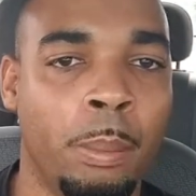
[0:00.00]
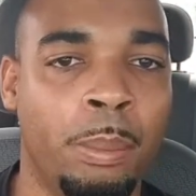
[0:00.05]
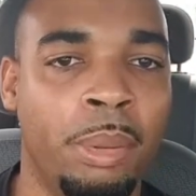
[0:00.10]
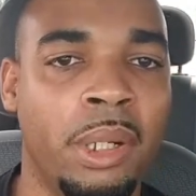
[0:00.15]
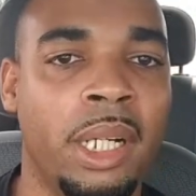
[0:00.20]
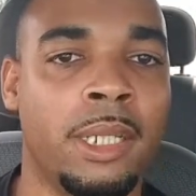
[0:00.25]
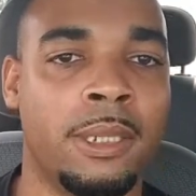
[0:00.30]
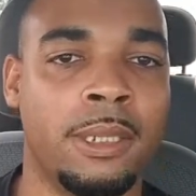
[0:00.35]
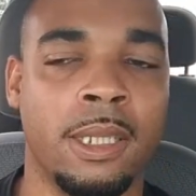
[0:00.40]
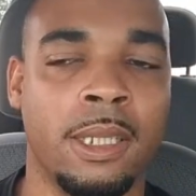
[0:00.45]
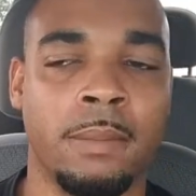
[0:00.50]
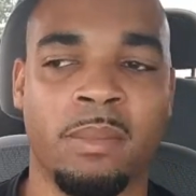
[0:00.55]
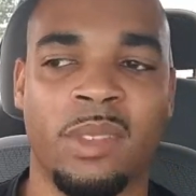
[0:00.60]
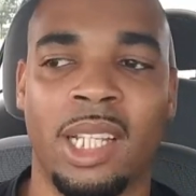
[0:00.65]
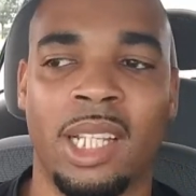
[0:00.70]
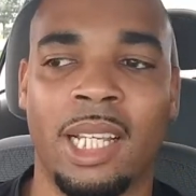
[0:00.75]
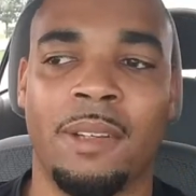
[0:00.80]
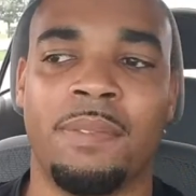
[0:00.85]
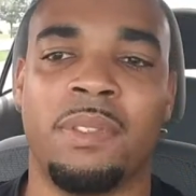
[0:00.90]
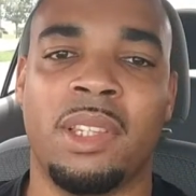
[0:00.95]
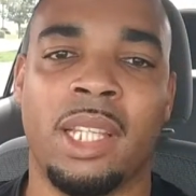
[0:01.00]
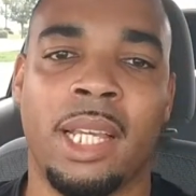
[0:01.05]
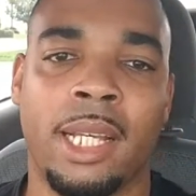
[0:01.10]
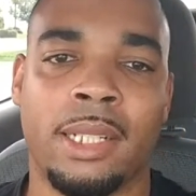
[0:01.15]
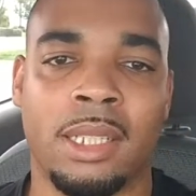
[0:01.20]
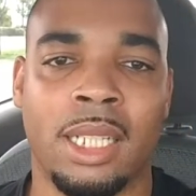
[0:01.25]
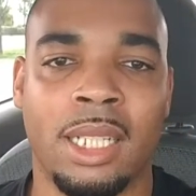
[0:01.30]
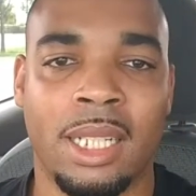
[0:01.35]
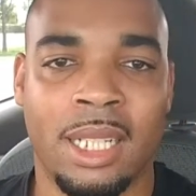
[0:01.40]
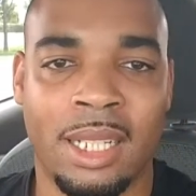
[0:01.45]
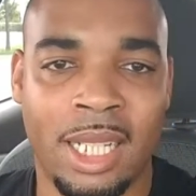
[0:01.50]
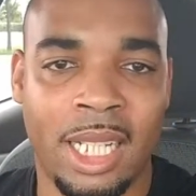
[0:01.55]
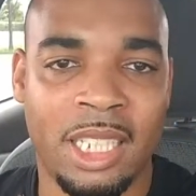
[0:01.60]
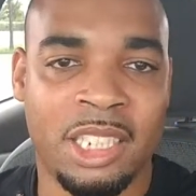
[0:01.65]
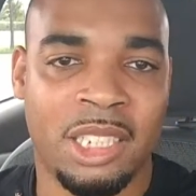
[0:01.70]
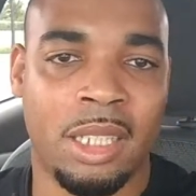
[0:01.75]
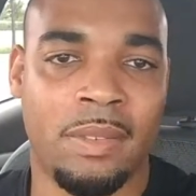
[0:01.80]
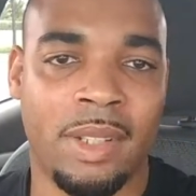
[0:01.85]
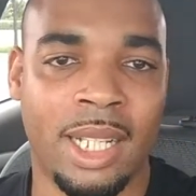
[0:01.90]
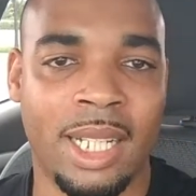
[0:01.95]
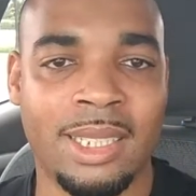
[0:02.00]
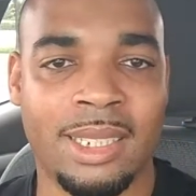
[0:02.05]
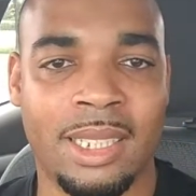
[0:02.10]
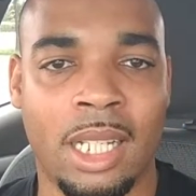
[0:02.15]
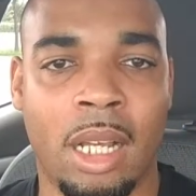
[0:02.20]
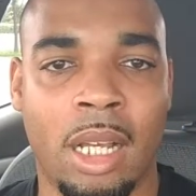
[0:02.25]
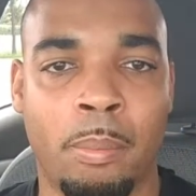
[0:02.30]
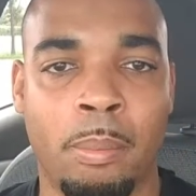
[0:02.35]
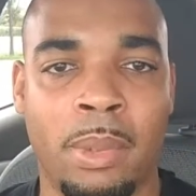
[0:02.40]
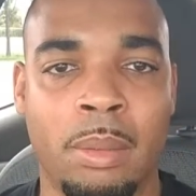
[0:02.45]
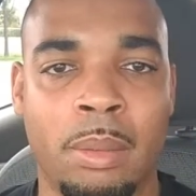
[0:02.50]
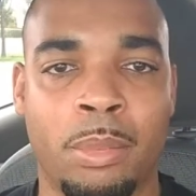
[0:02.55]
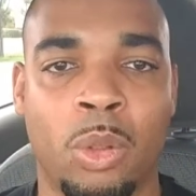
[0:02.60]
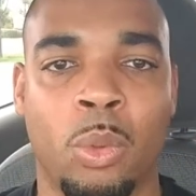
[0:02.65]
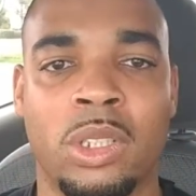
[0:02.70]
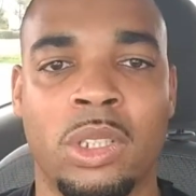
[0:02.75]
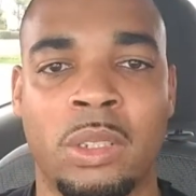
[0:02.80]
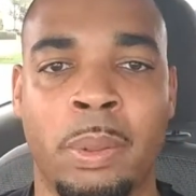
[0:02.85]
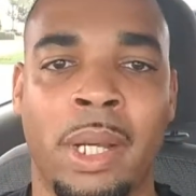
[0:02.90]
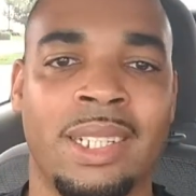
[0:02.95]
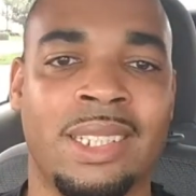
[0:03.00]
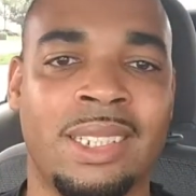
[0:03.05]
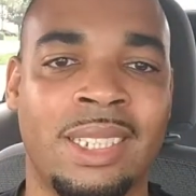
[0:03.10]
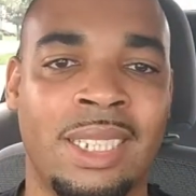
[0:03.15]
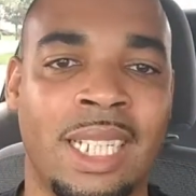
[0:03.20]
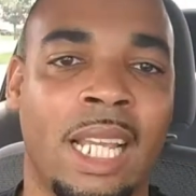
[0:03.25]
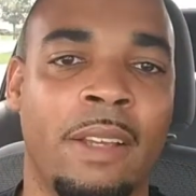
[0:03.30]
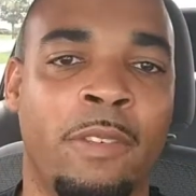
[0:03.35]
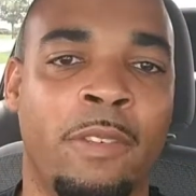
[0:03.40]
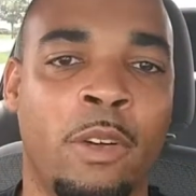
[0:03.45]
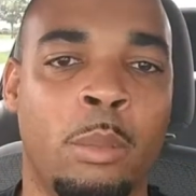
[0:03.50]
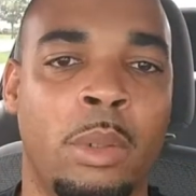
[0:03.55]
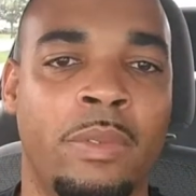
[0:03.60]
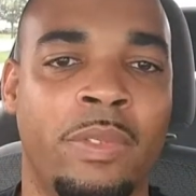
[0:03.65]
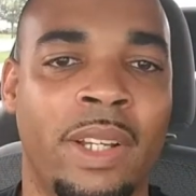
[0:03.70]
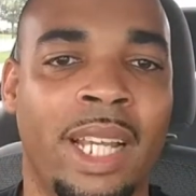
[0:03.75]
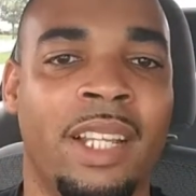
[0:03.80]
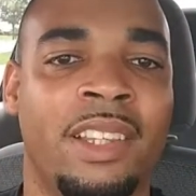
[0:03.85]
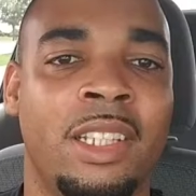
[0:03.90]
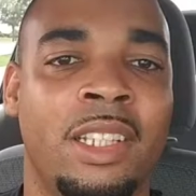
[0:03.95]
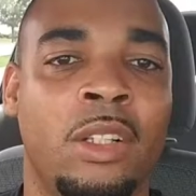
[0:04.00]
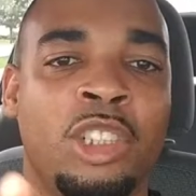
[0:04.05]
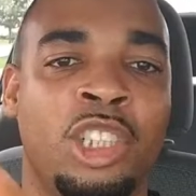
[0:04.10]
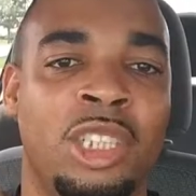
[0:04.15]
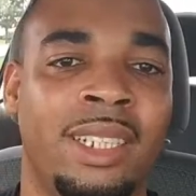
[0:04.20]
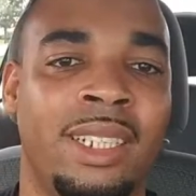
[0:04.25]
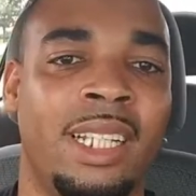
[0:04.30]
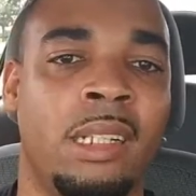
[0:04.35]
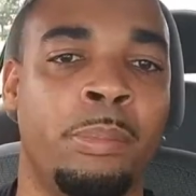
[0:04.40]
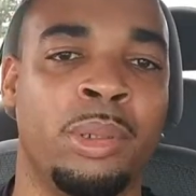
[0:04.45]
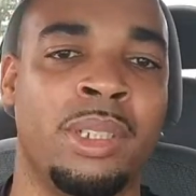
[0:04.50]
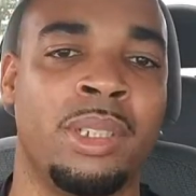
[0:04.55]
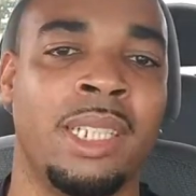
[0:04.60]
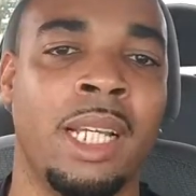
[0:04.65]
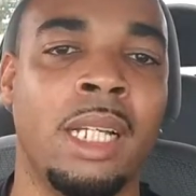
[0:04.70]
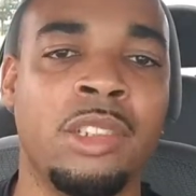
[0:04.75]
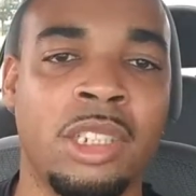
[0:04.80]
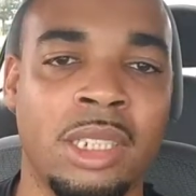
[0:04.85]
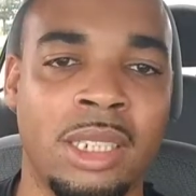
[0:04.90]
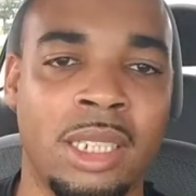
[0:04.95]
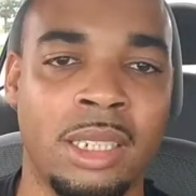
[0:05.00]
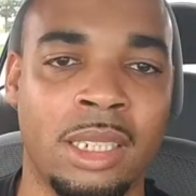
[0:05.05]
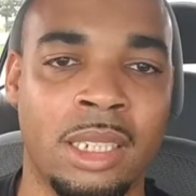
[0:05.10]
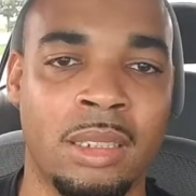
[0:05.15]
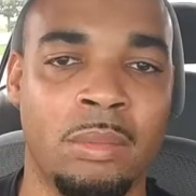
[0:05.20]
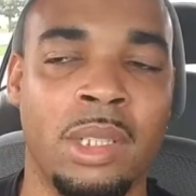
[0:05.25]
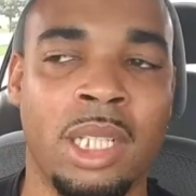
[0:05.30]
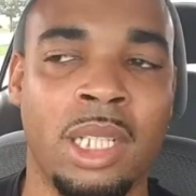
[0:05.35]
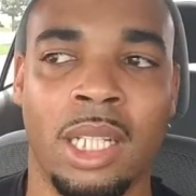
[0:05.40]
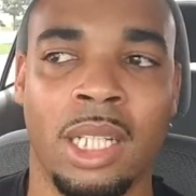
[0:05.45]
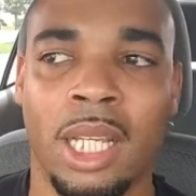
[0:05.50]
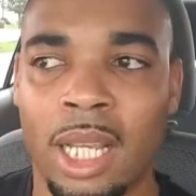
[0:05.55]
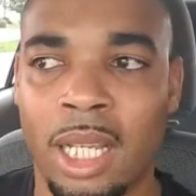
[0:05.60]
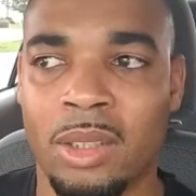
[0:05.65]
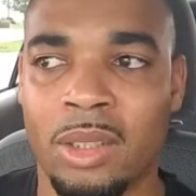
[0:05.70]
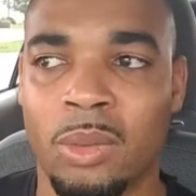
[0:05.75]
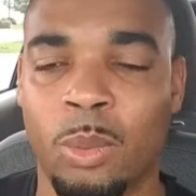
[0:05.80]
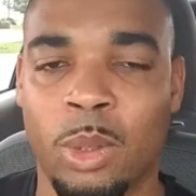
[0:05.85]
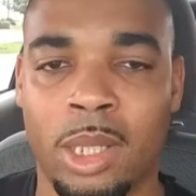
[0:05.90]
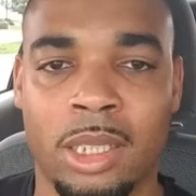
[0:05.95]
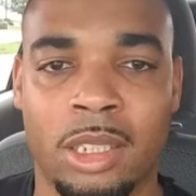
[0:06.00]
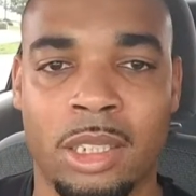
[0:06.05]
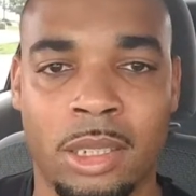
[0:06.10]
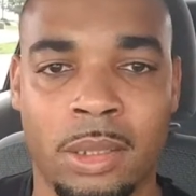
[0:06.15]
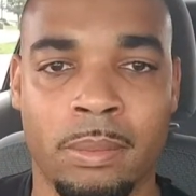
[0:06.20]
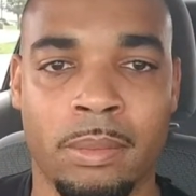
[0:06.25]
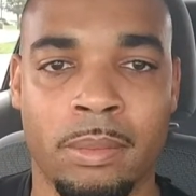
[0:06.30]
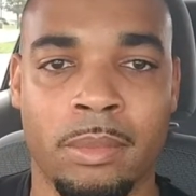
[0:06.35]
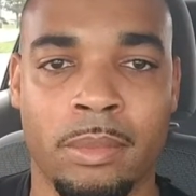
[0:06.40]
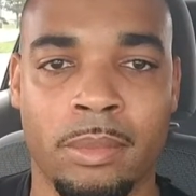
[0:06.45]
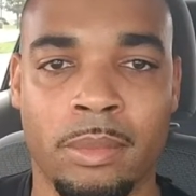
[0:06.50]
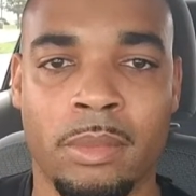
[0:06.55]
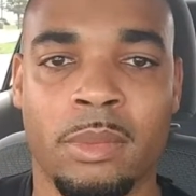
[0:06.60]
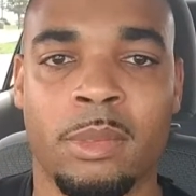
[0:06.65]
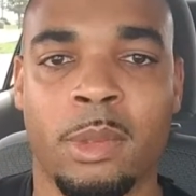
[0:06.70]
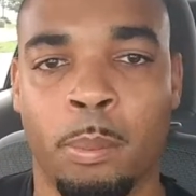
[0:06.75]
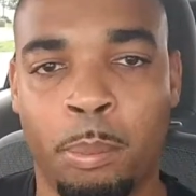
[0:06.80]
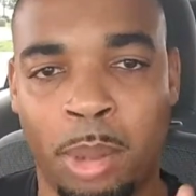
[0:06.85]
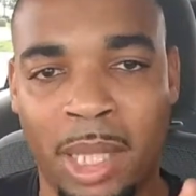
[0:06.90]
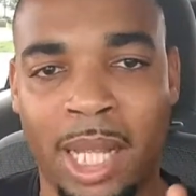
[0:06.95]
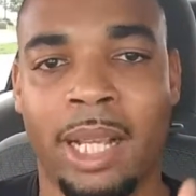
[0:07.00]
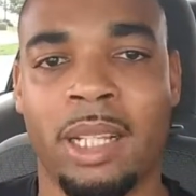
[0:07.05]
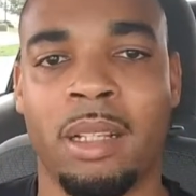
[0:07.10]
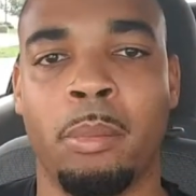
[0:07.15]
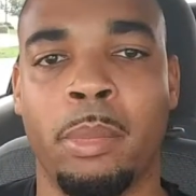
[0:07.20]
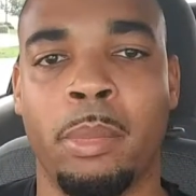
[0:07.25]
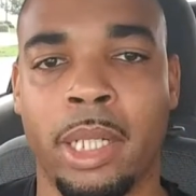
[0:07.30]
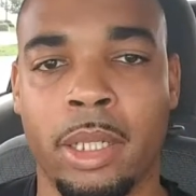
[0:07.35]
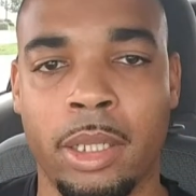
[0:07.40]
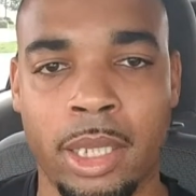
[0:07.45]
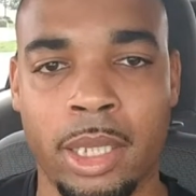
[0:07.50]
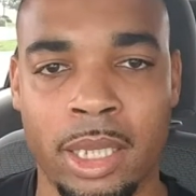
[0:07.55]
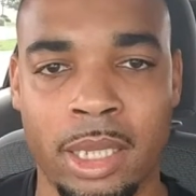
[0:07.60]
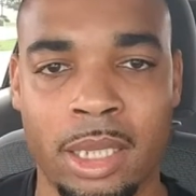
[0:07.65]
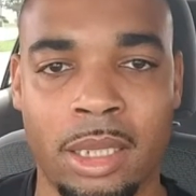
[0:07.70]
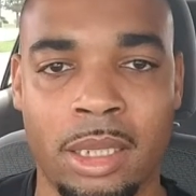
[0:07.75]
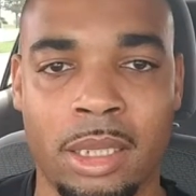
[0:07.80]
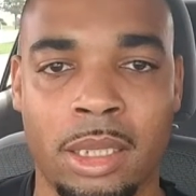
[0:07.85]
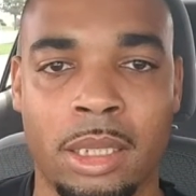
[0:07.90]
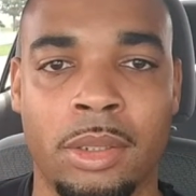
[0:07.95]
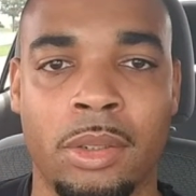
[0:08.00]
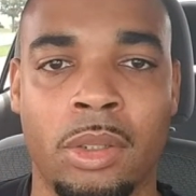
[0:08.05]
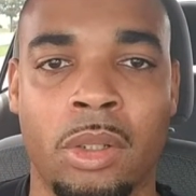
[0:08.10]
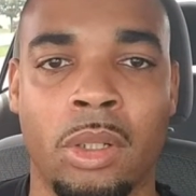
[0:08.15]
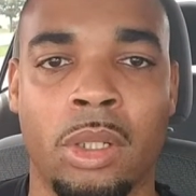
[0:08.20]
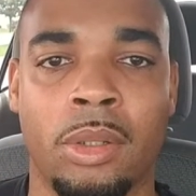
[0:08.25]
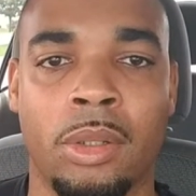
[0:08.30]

But if that Nation of Islam member was practicing a form of ethnogenetic protectionism, in which Black Americans,